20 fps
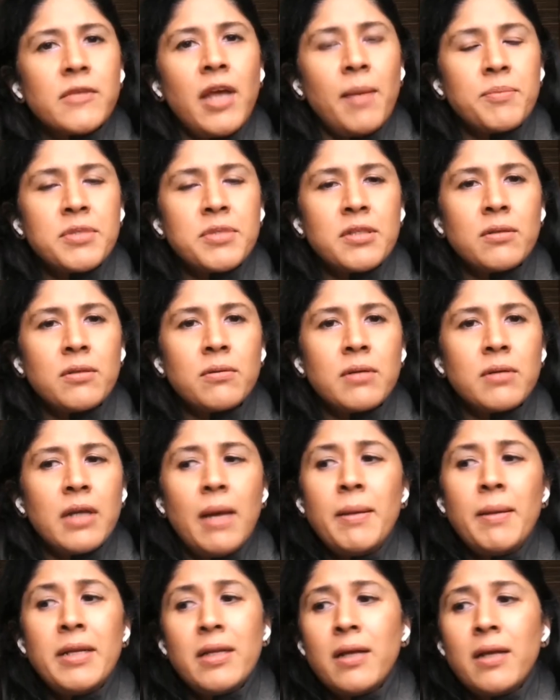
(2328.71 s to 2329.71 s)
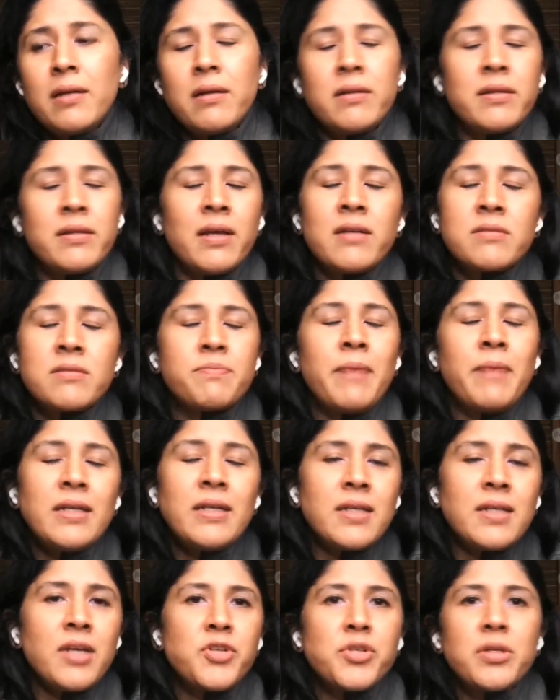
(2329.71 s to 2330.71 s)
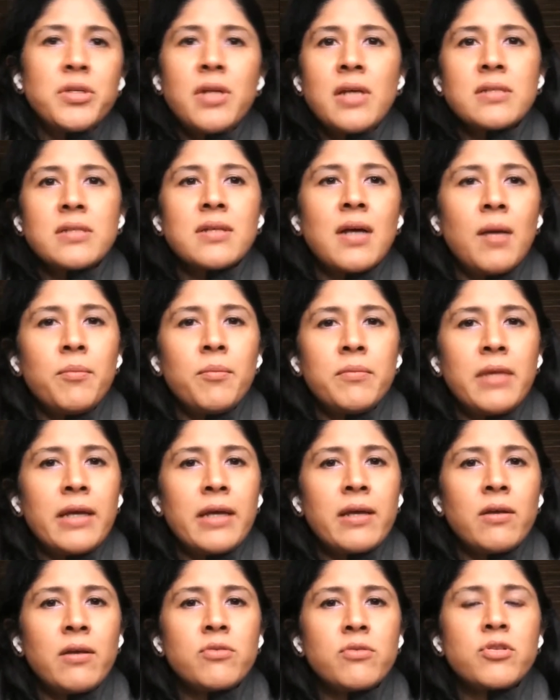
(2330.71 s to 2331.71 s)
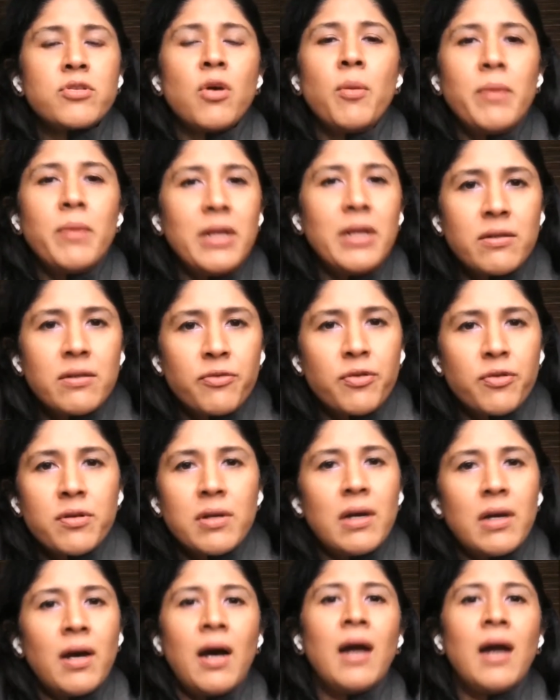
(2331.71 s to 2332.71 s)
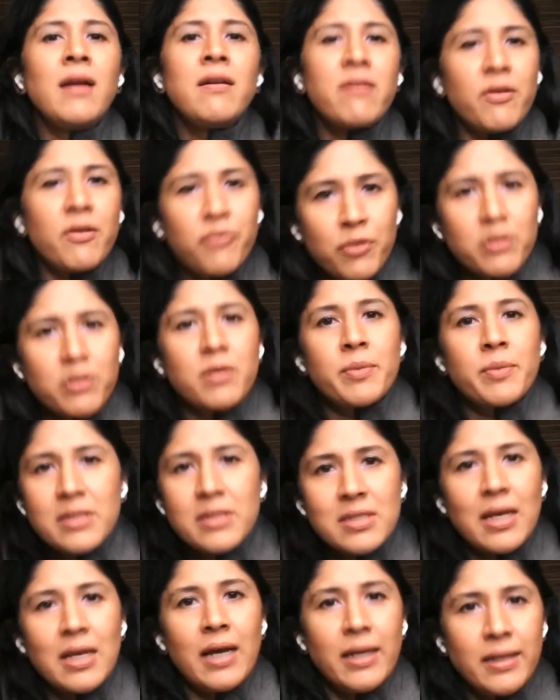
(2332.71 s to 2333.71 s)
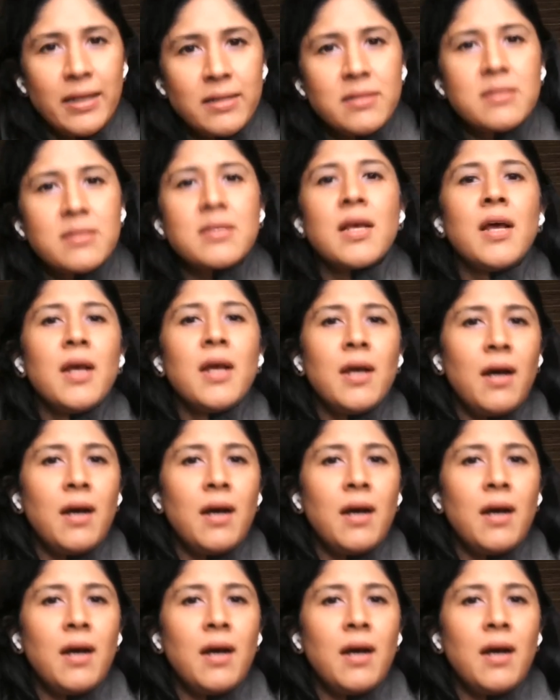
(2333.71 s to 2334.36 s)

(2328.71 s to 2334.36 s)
Absolutely. I mean, there's meditation has come like, so many different unrefutable science